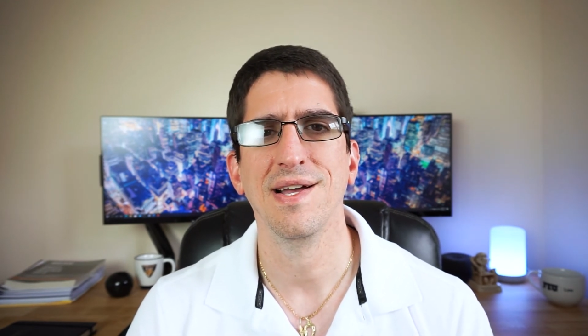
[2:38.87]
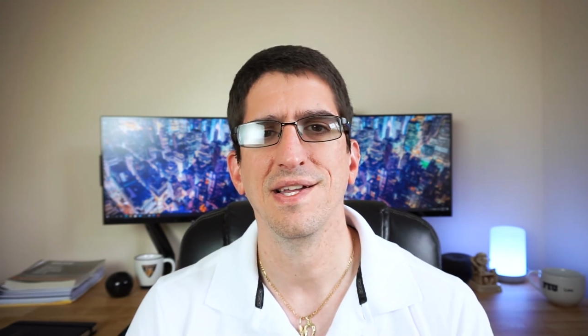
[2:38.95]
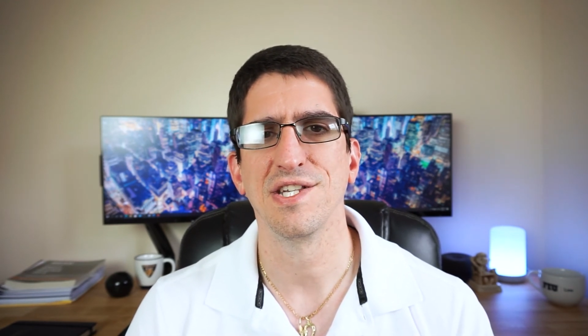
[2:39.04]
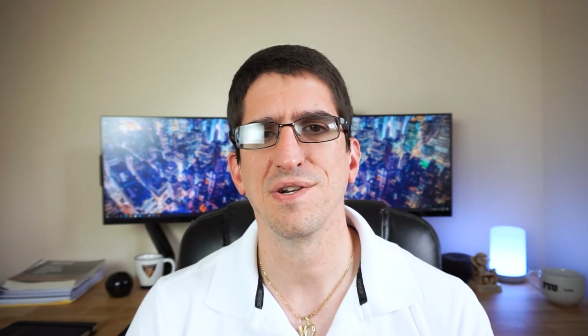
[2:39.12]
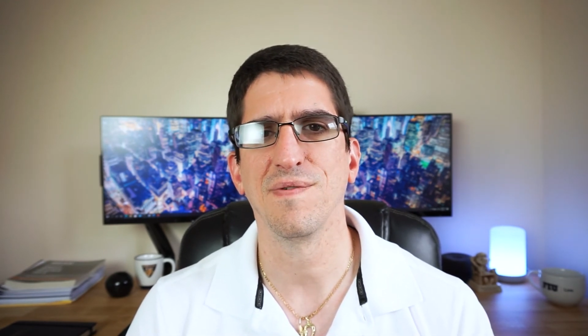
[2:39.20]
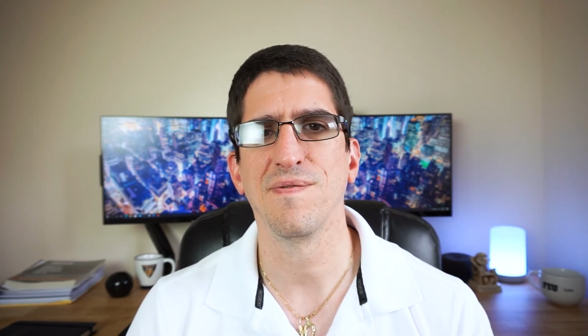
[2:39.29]

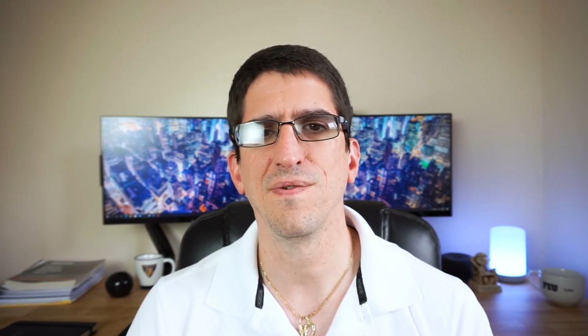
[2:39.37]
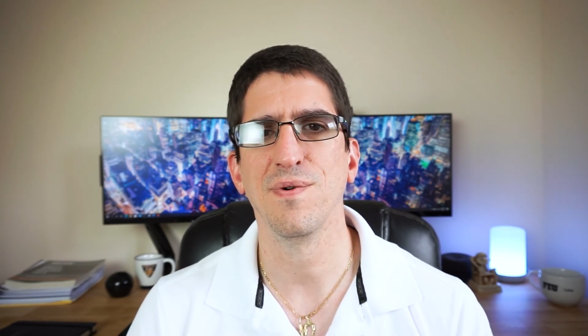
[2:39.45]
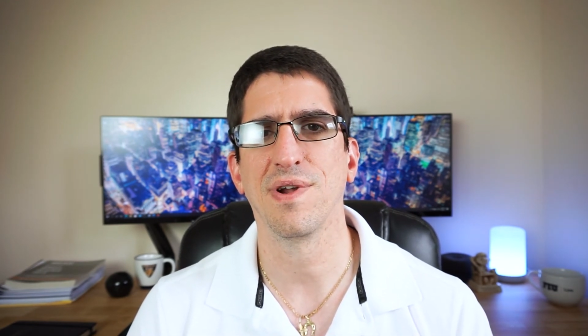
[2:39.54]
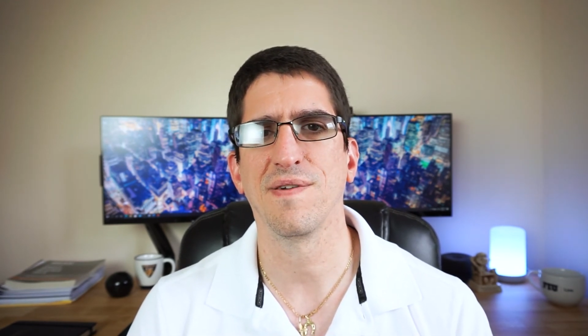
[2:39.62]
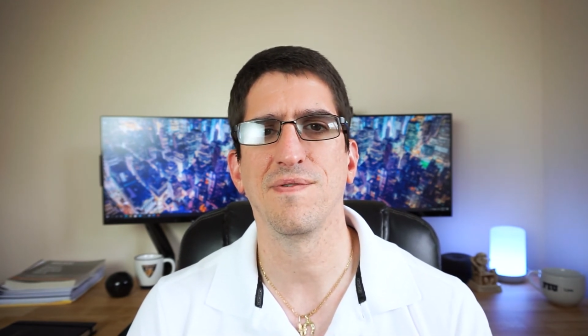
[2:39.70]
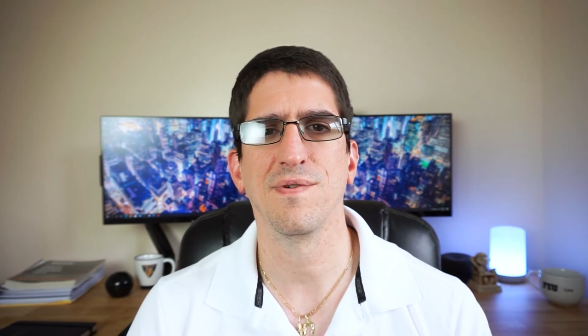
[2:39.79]
So in
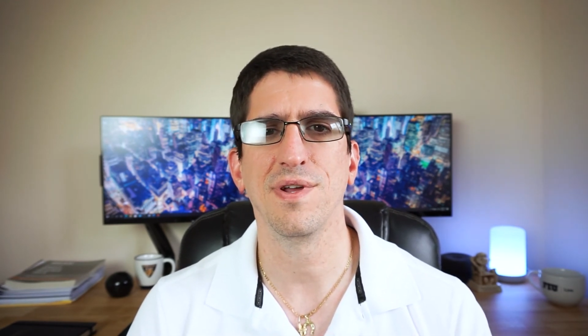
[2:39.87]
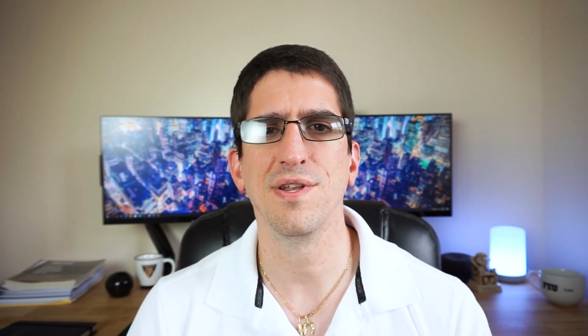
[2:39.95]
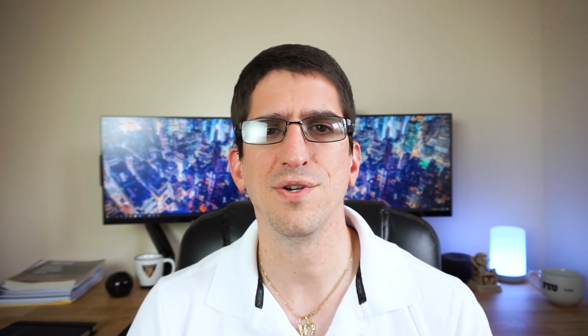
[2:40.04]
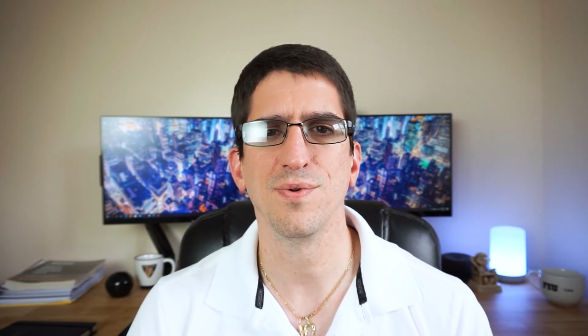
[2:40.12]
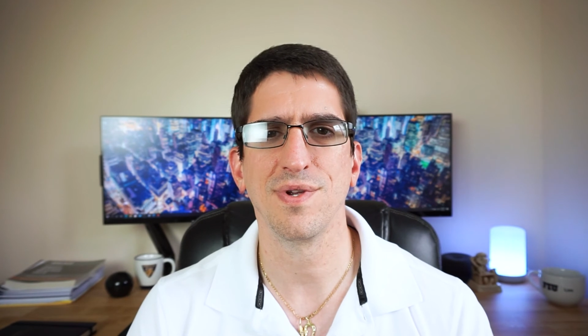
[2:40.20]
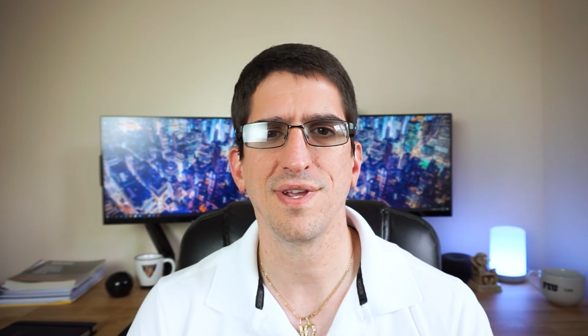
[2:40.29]
Florida, for
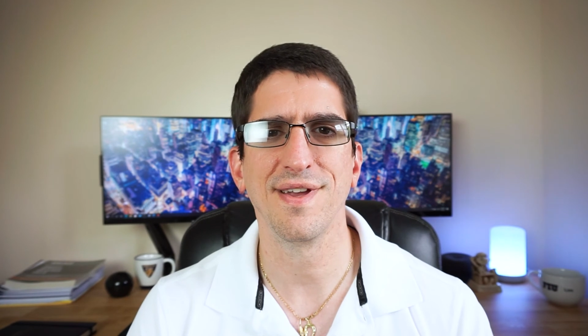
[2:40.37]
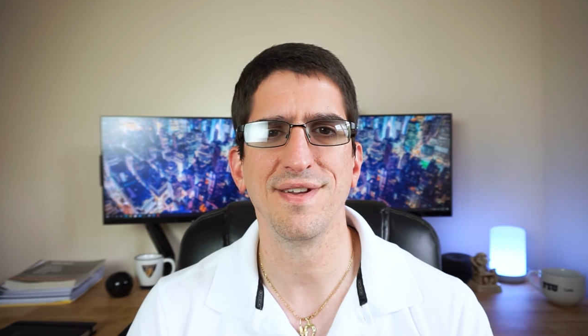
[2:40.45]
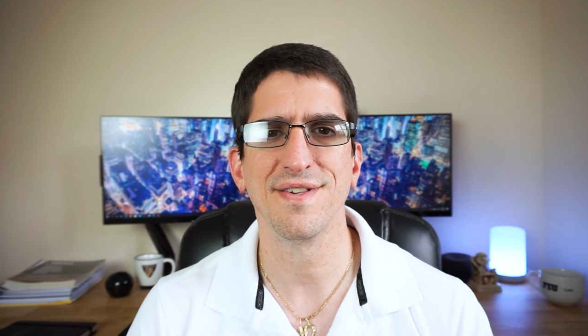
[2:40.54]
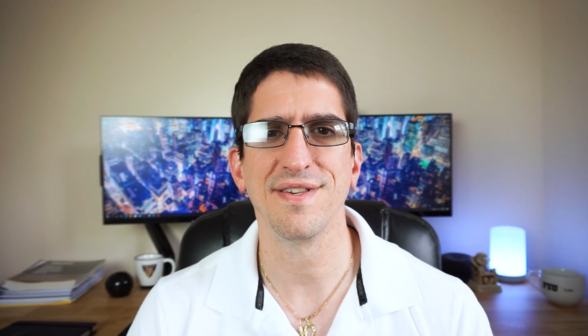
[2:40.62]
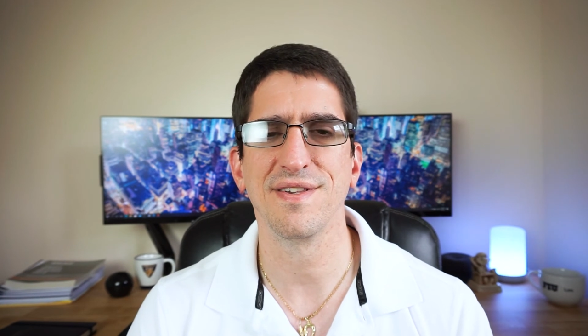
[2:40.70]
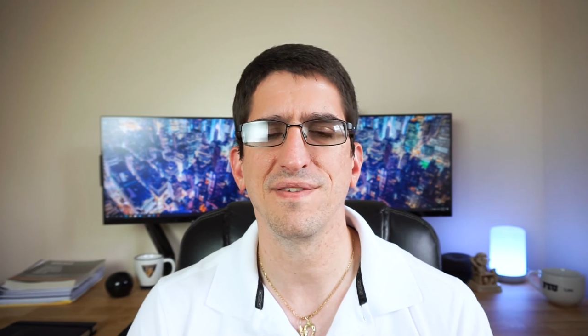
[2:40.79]
injury
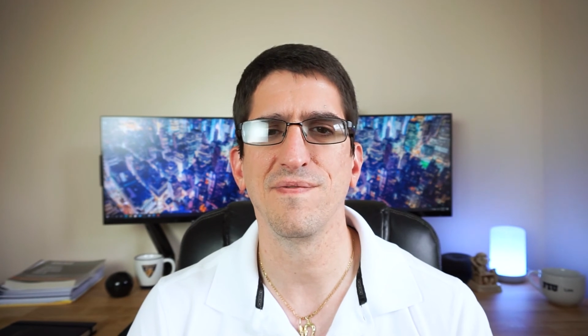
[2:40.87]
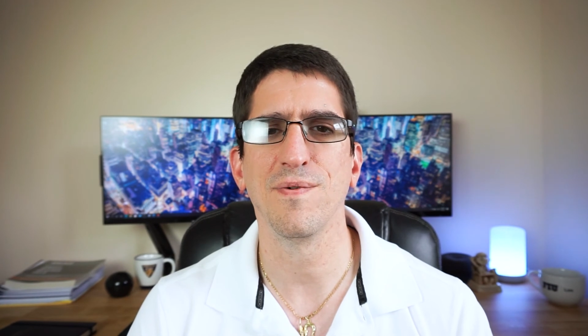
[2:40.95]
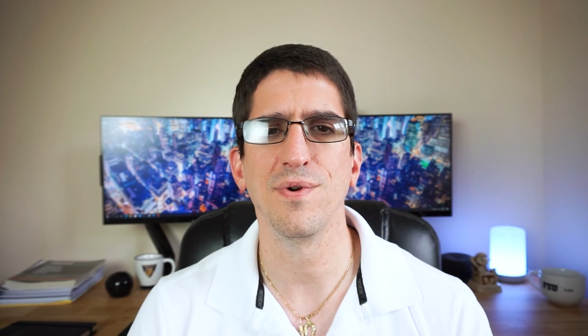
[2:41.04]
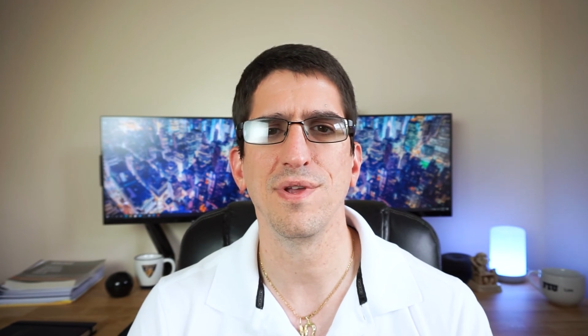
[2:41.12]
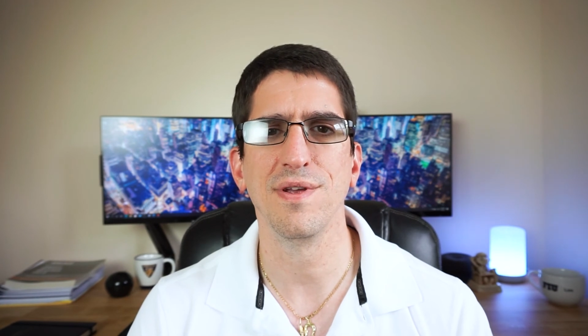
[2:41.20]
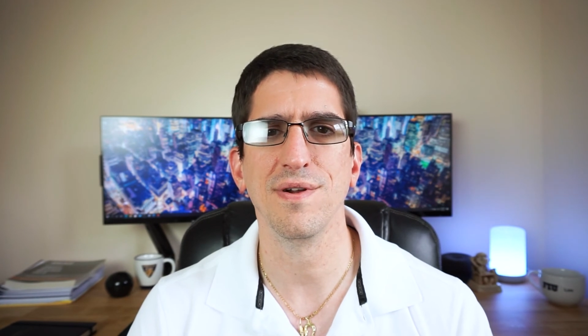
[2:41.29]
cases, it's
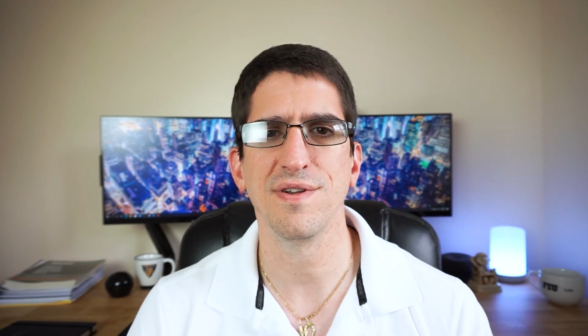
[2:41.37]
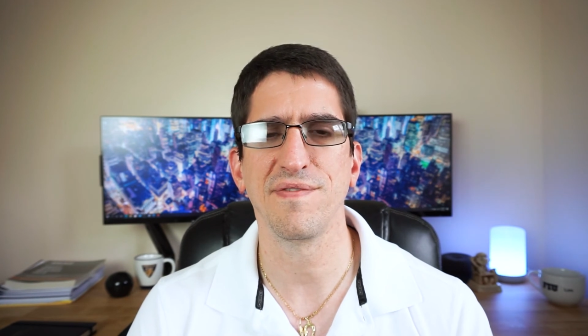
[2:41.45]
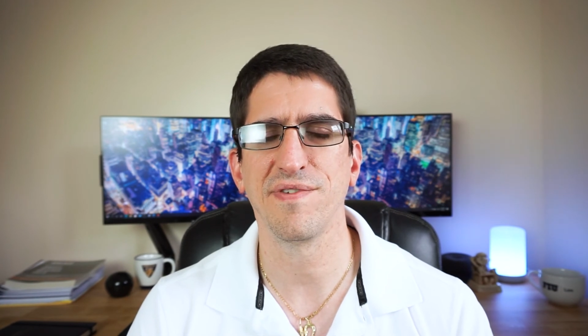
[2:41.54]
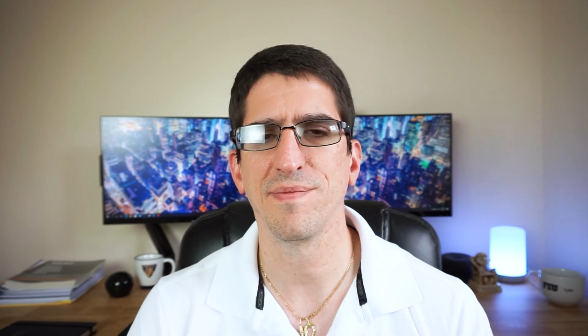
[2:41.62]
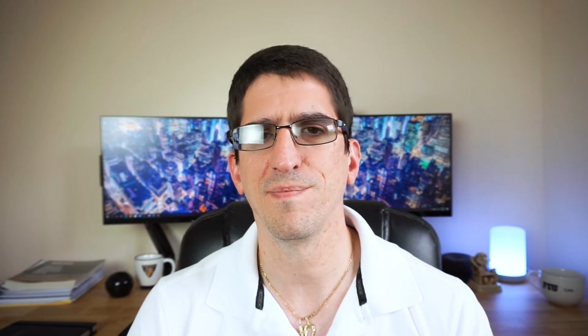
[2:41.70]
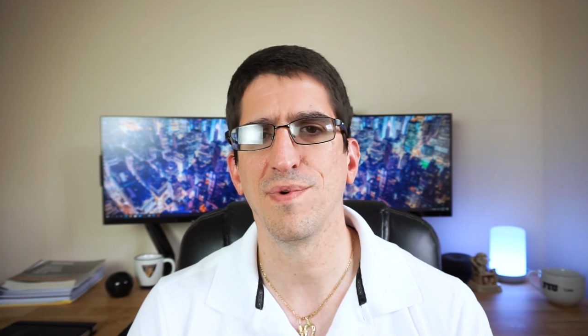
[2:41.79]
4 years
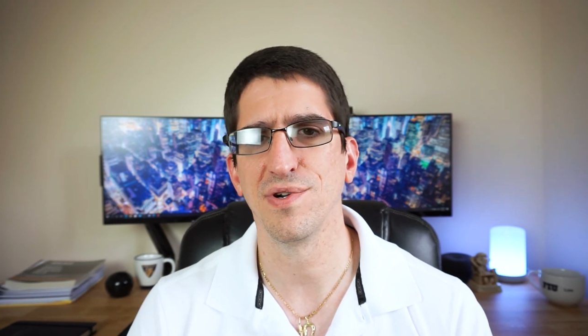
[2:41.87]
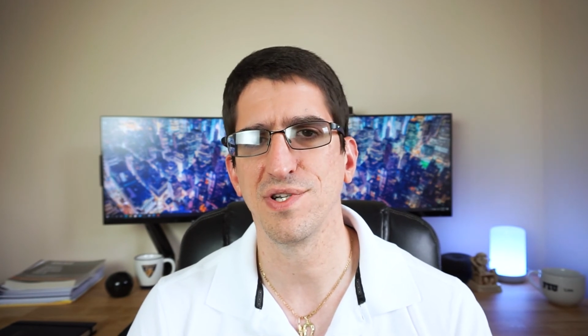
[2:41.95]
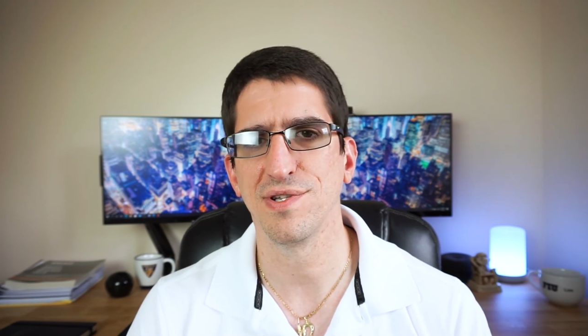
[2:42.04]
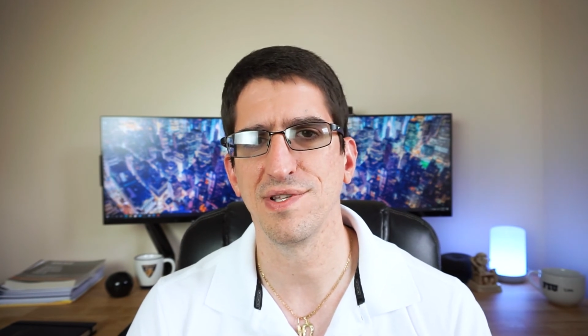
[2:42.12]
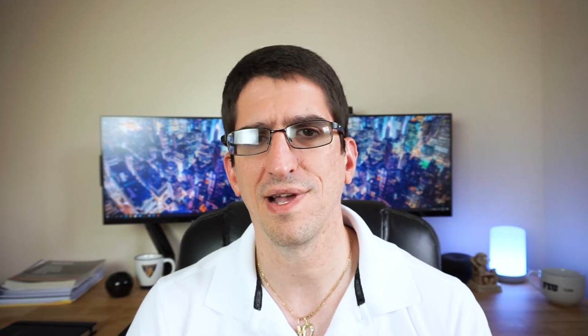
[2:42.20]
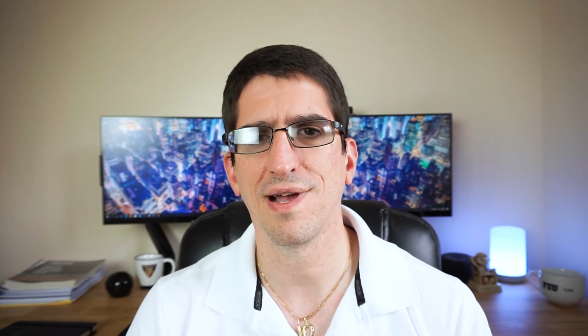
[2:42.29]
for
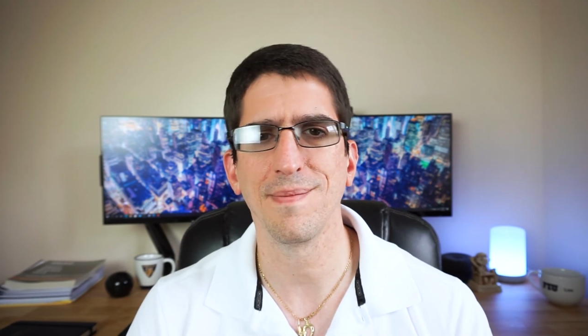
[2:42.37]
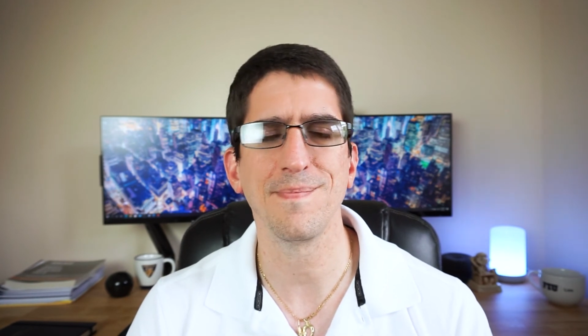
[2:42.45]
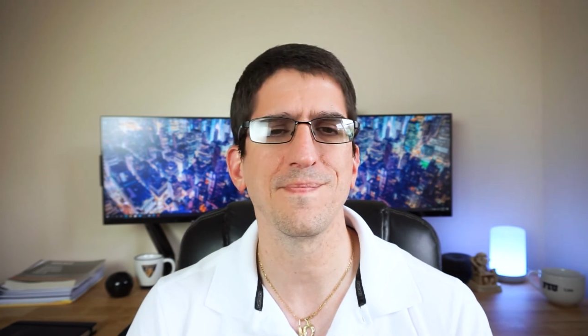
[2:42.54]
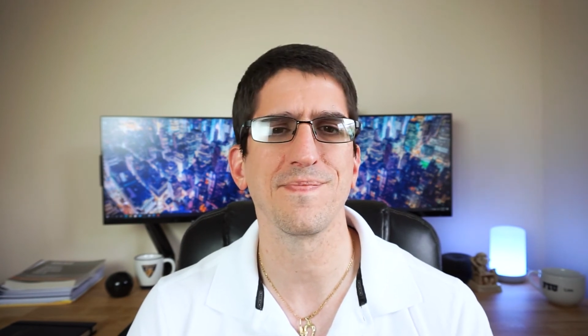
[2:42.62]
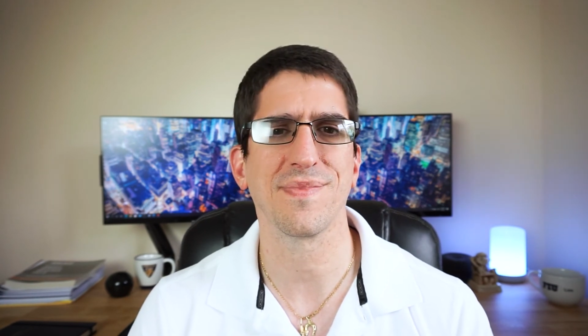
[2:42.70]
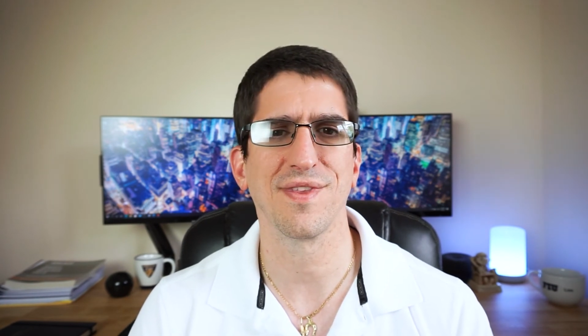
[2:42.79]
most of the time.